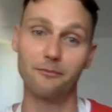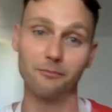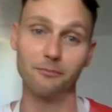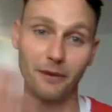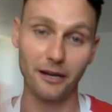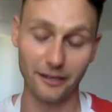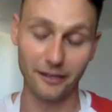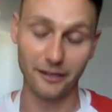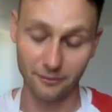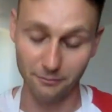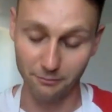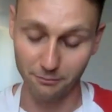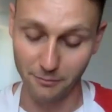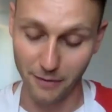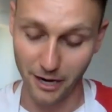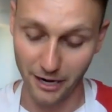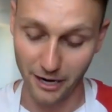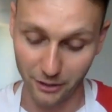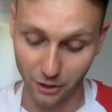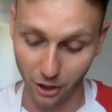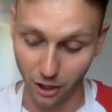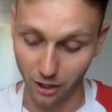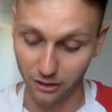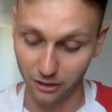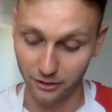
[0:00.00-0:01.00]
my
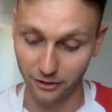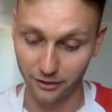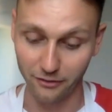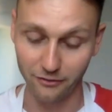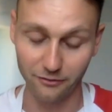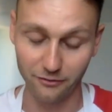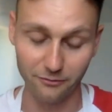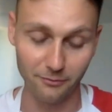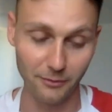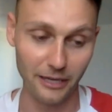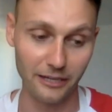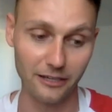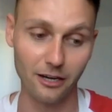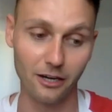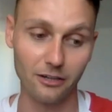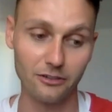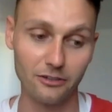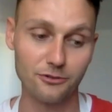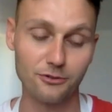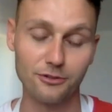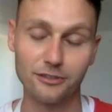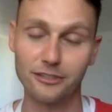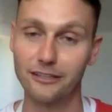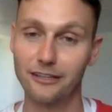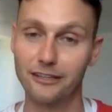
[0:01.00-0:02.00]
color of my
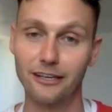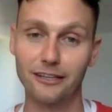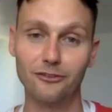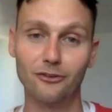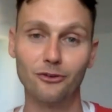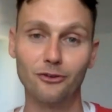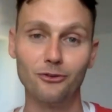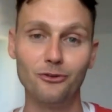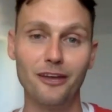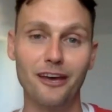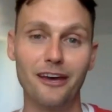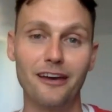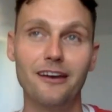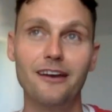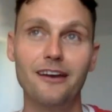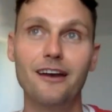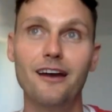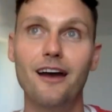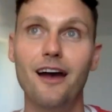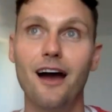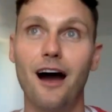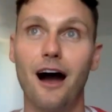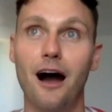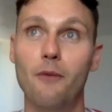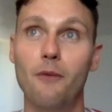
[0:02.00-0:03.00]
country again today.
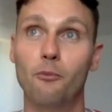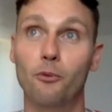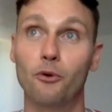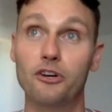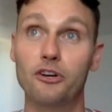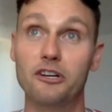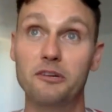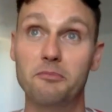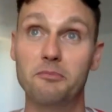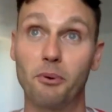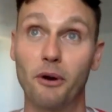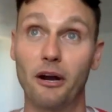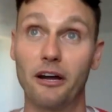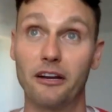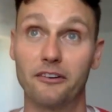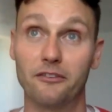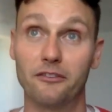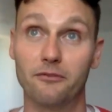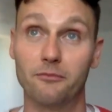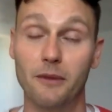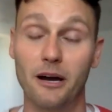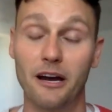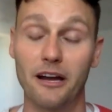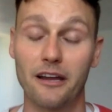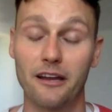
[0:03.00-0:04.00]
I'm really proud of
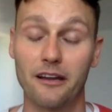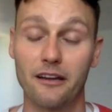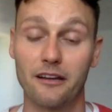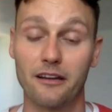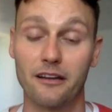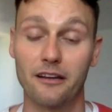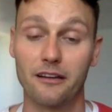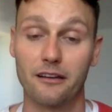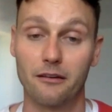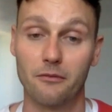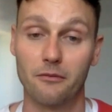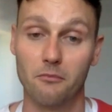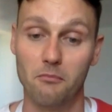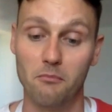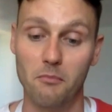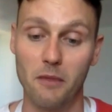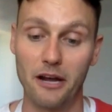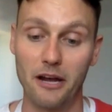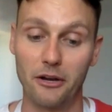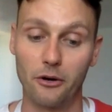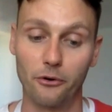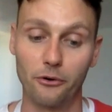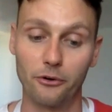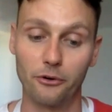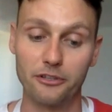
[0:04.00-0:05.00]
my
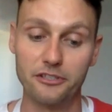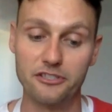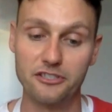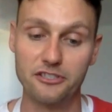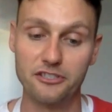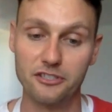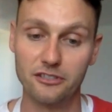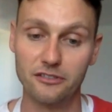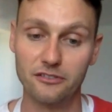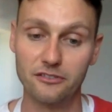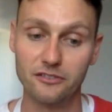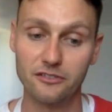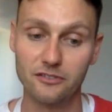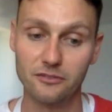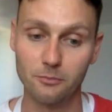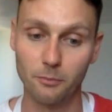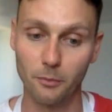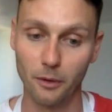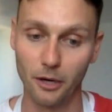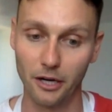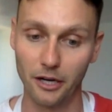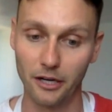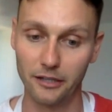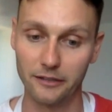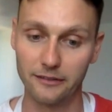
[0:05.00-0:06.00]
origins,
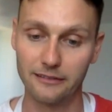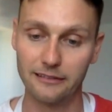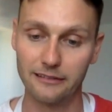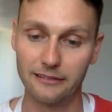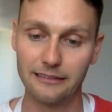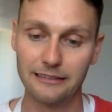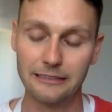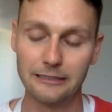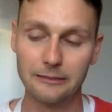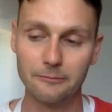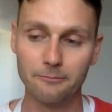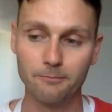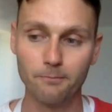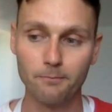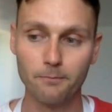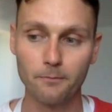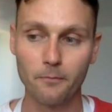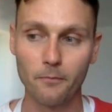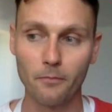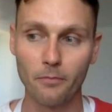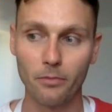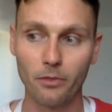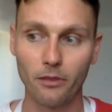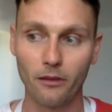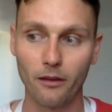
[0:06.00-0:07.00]
but
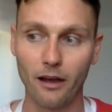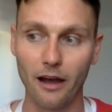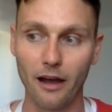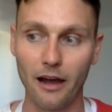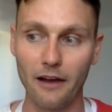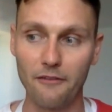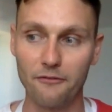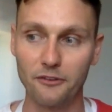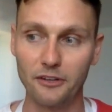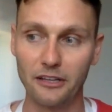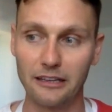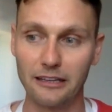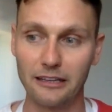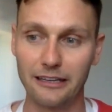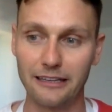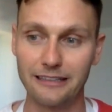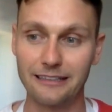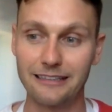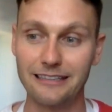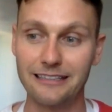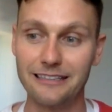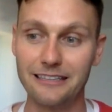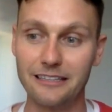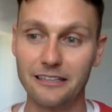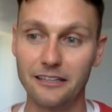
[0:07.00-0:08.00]
I feel like
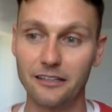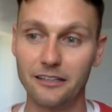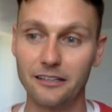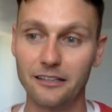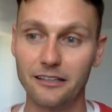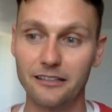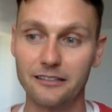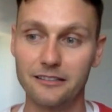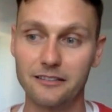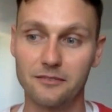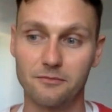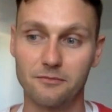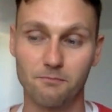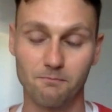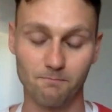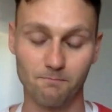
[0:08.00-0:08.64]
here it's